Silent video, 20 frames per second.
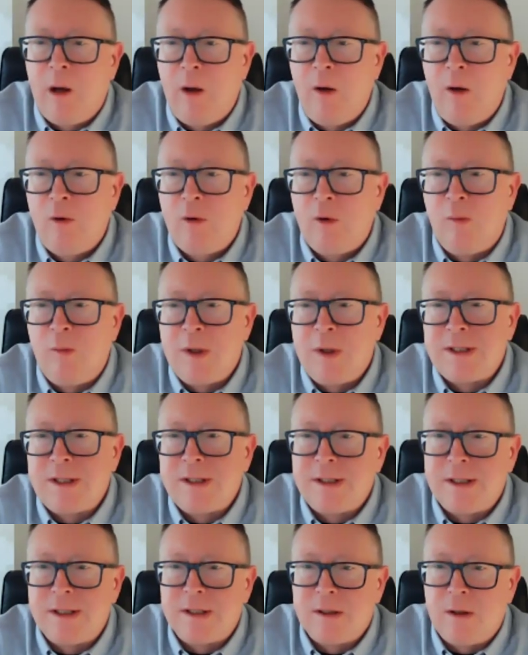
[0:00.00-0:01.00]
local
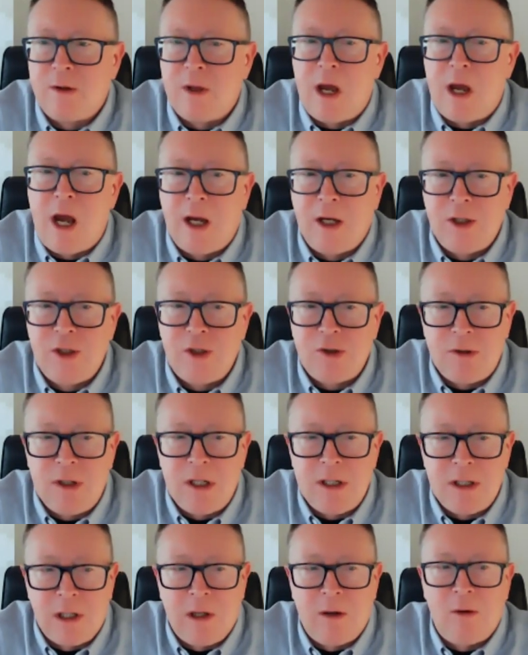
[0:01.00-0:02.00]
businesses on the high
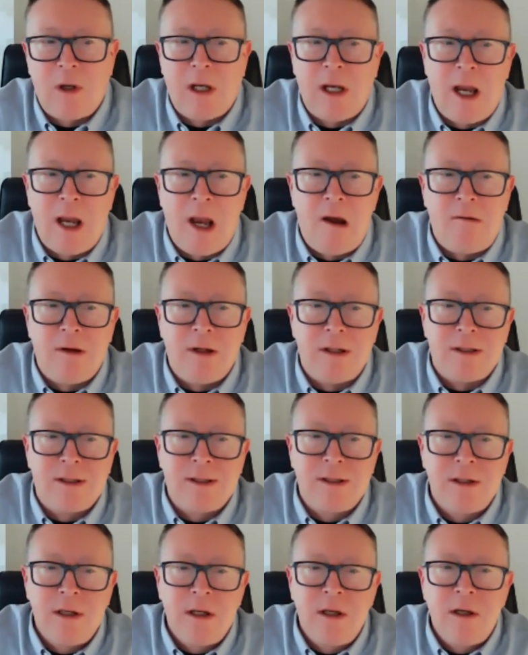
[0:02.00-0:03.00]
street in the local
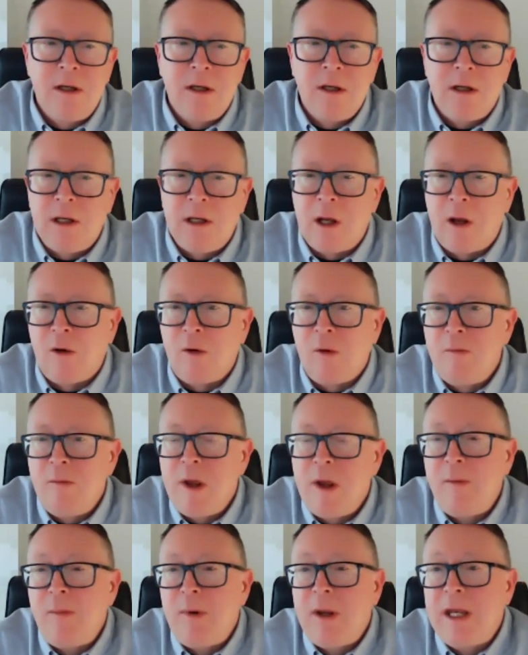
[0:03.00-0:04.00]
areas,
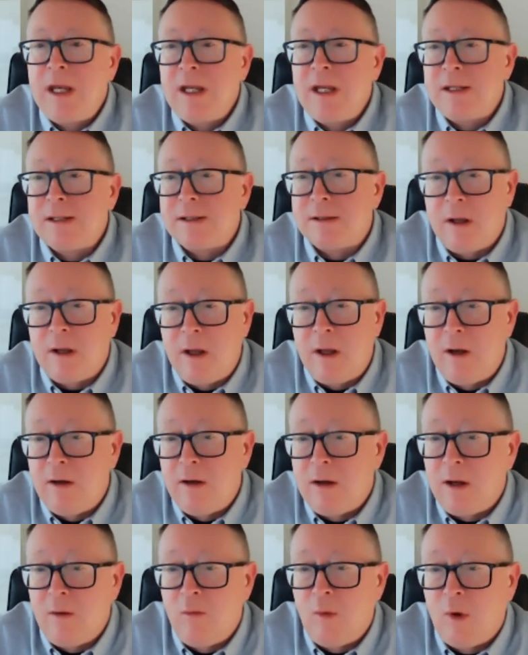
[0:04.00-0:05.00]
maybe it is.
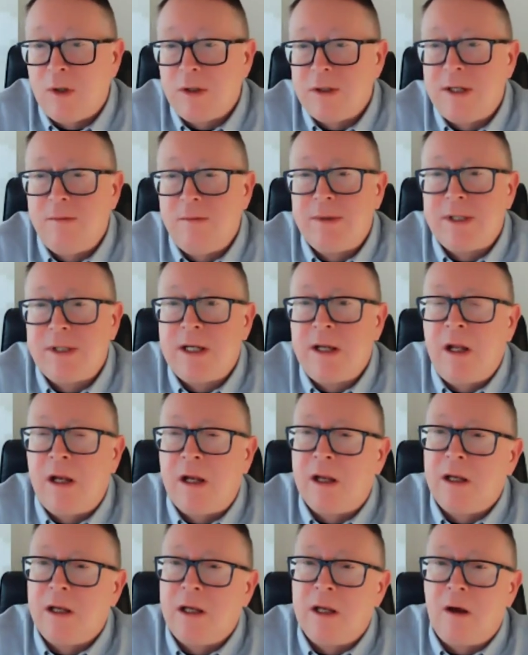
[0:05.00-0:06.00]
And what Tim said
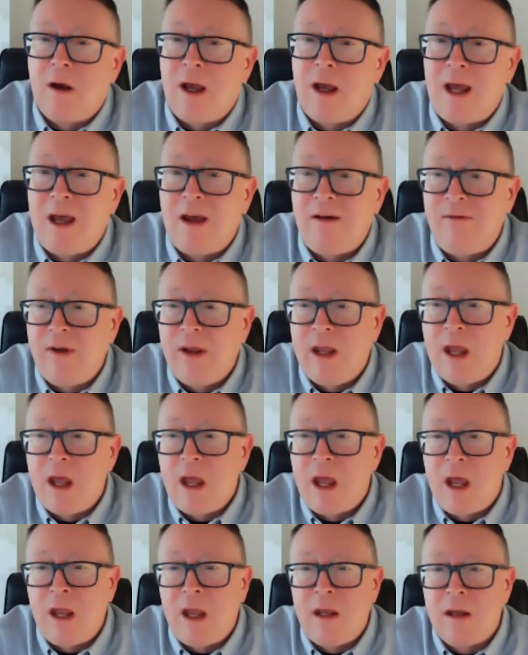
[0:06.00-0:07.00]
earlier,
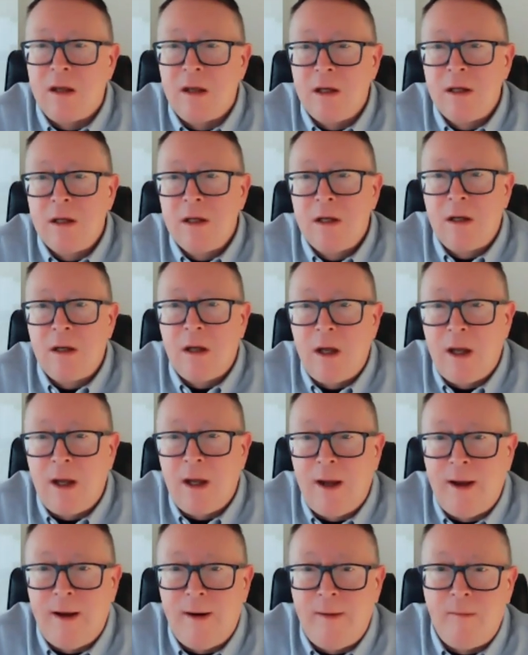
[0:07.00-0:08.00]
having
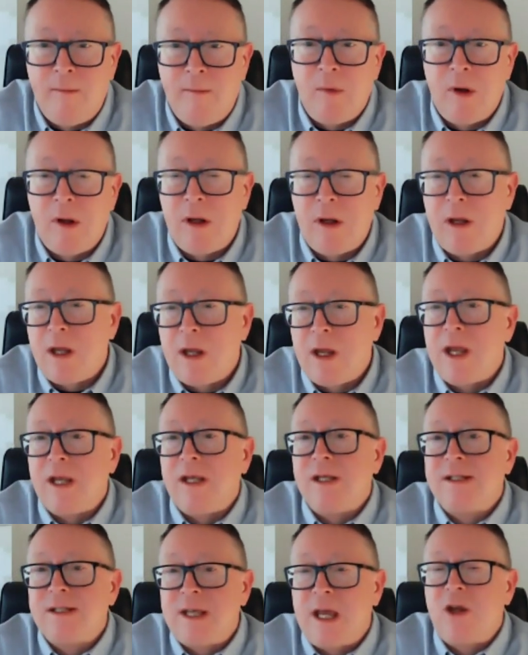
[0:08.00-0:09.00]
um,
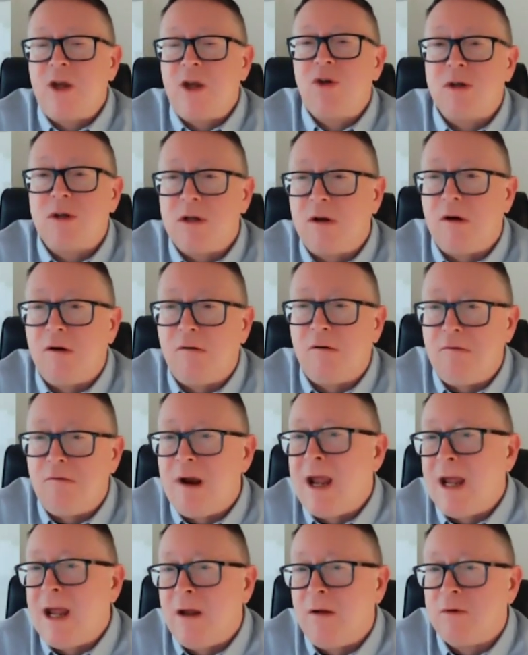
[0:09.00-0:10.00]
a session
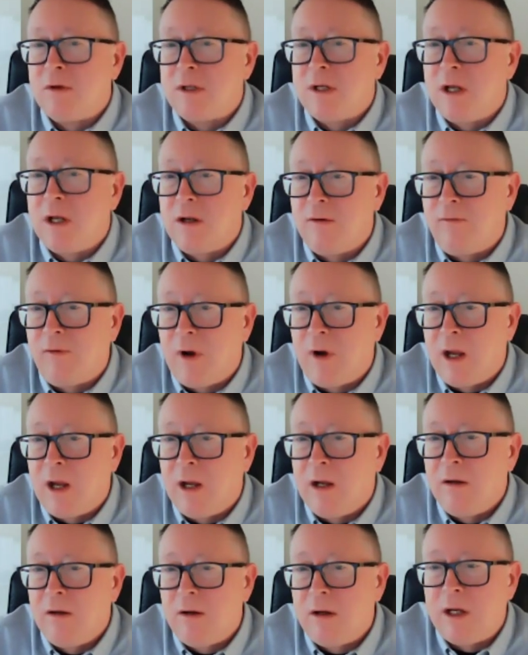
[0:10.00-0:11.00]
around kind of
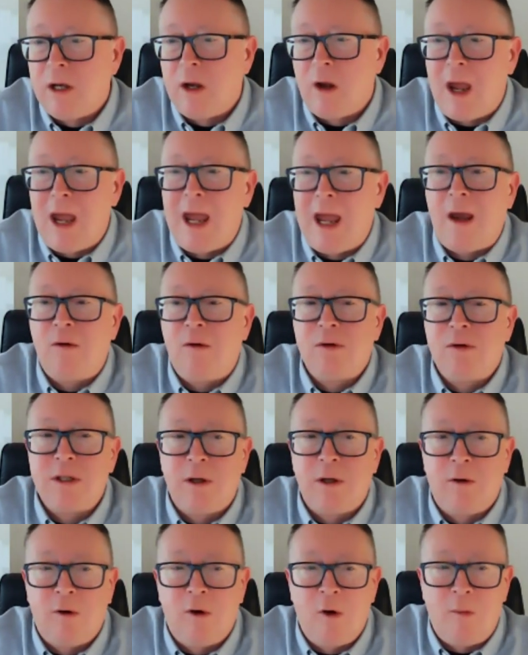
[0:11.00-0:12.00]
like, how
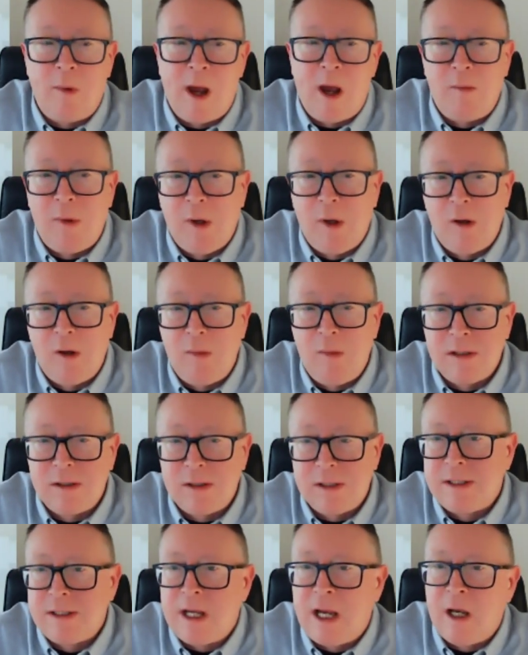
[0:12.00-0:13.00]
to go about becoming
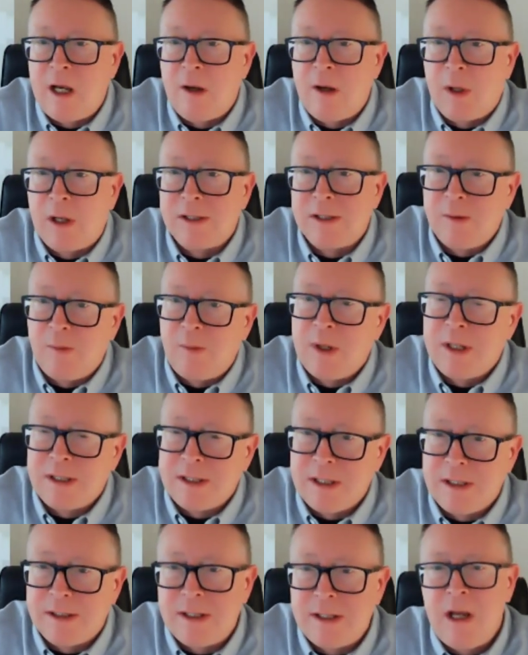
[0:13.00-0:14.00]
sustainable as a
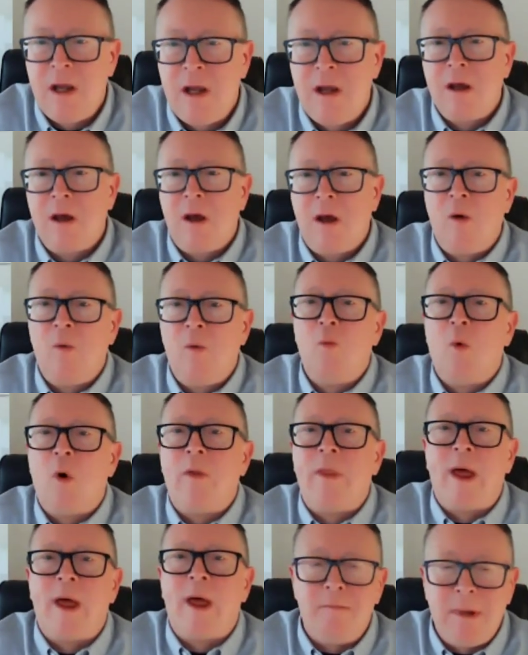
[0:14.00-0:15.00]
business and
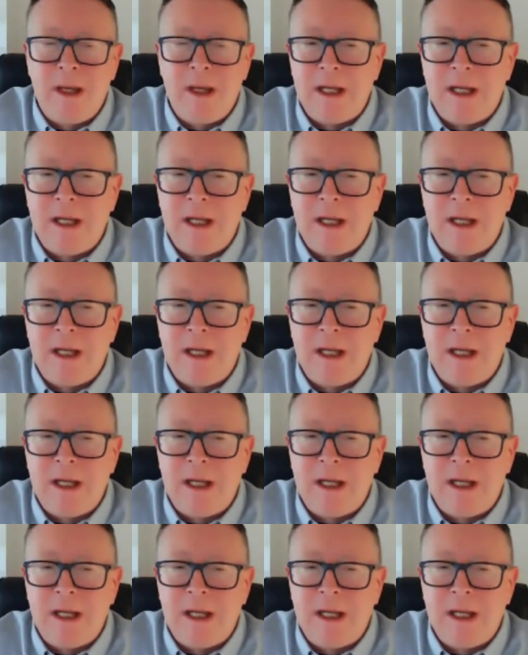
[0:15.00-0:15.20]
what that